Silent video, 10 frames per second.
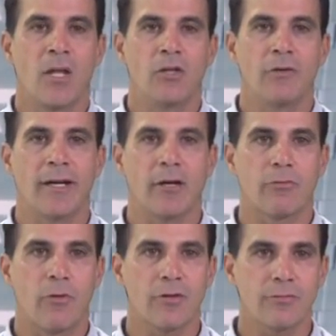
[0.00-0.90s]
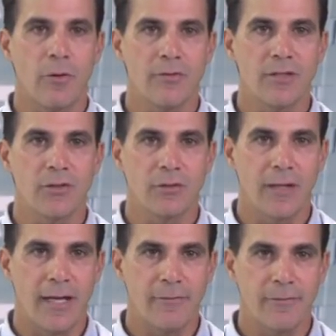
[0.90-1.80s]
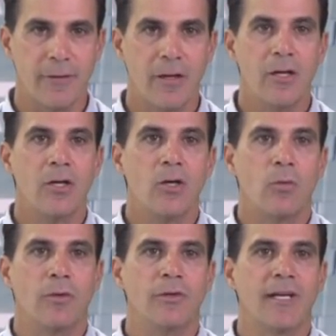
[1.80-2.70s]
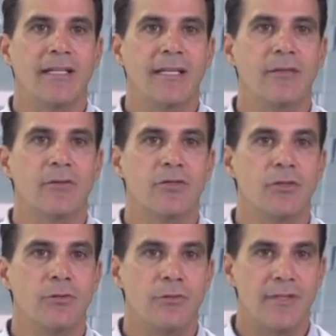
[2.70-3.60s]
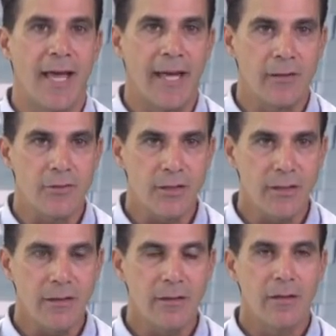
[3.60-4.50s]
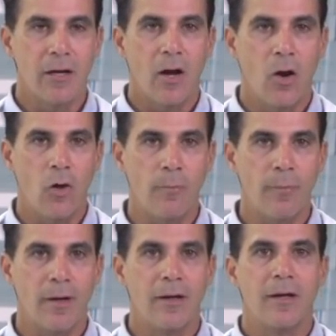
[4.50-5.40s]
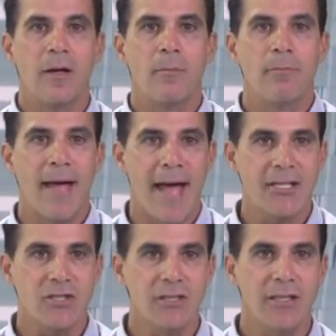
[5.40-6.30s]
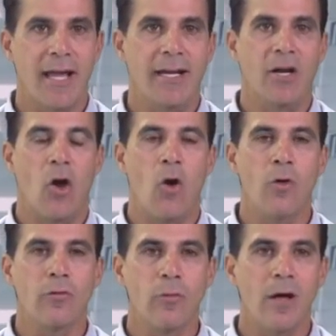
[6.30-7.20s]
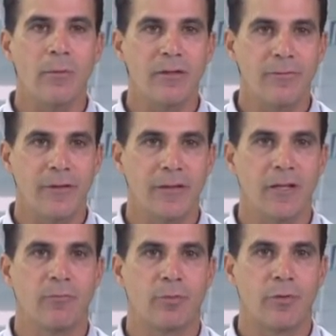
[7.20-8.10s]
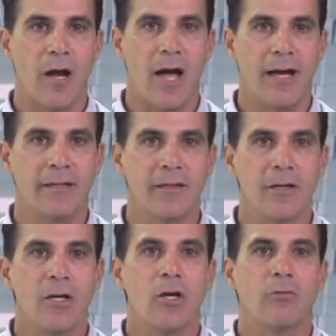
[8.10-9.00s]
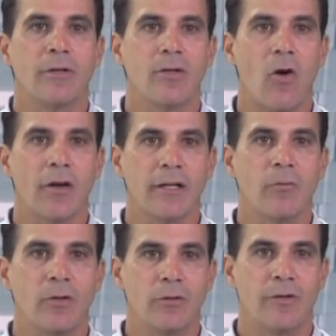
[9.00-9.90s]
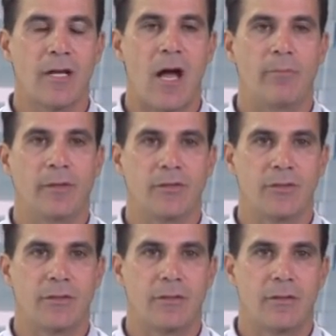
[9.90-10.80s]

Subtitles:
You're at a crossroads in your life where you can either choose energy, hope, passion, and an overwhelming feeling of pride regarding what you've accomplished.